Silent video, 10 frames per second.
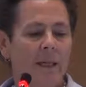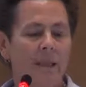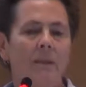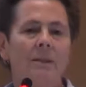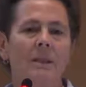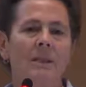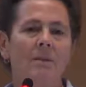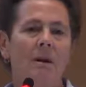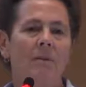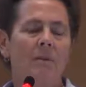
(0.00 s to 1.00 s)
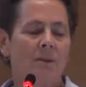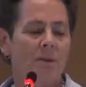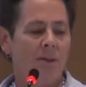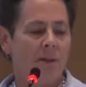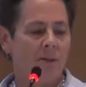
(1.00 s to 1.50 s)
including 12 of
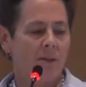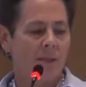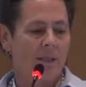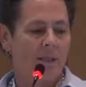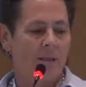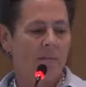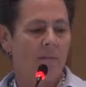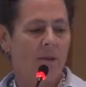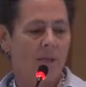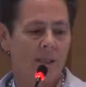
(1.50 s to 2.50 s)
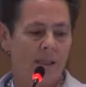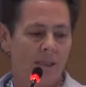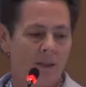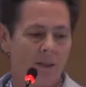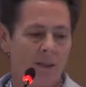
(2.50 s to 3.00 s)
those years, mostly
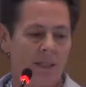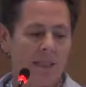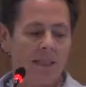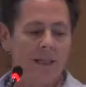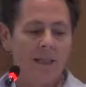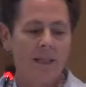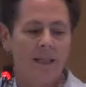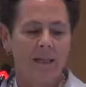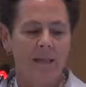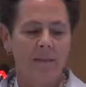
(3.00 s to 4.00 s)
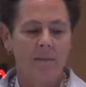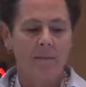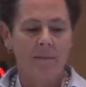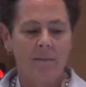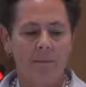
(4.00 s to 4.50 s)
in Turkey.
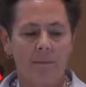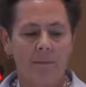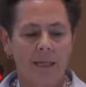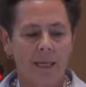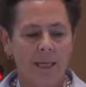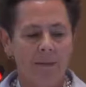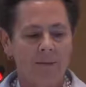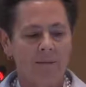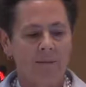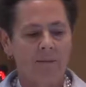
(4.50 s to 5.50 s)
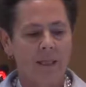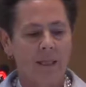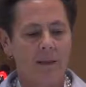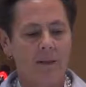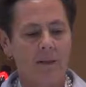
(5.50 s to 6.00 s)
I've
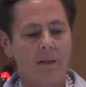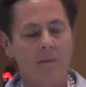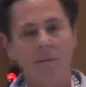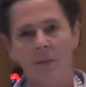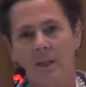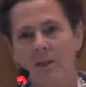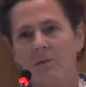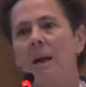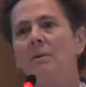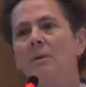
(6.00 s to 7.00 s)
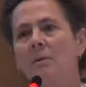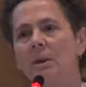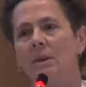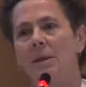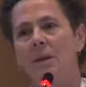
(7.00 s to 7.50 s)
worked around the
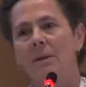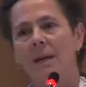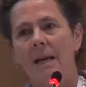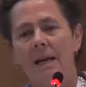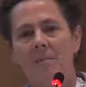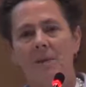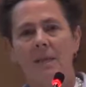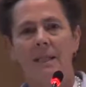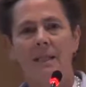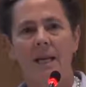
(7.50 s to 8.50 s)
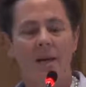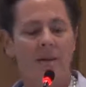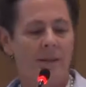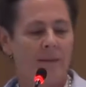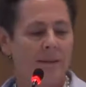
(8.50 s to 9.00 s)
world, though, and I am working now
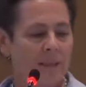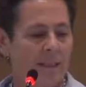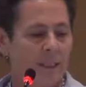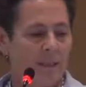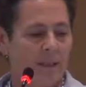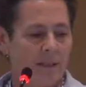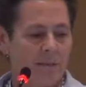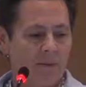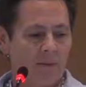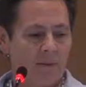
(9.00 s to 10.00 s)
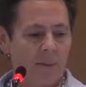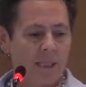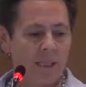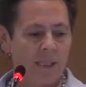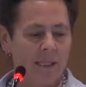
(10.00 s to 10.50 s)
in lots of different
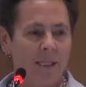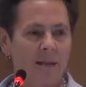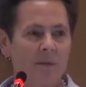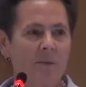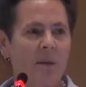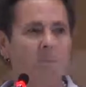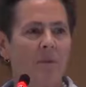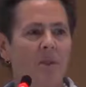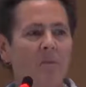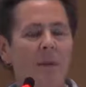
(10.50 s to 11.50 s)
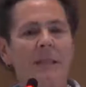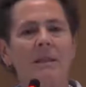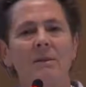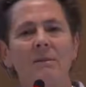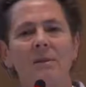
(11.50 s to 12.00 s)
places. It gives me a
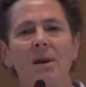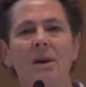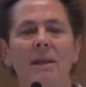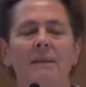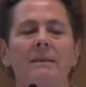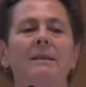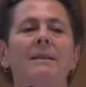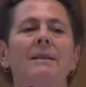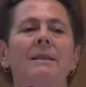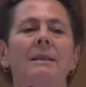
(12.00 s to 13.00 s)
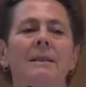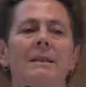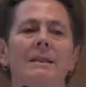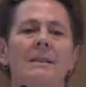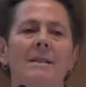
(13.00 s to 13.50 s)
perspective on
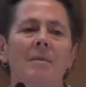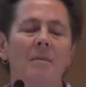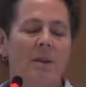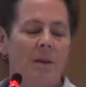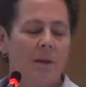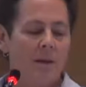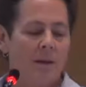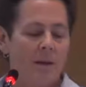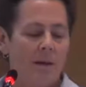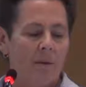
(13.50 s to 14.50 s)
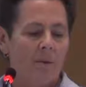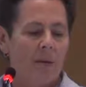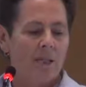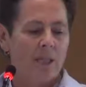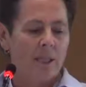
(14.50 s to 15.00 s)
some of the
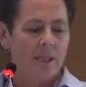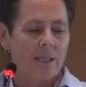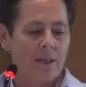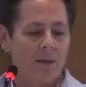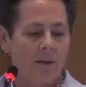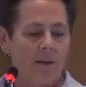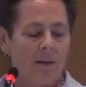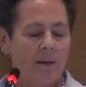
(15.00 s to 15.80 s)
projects here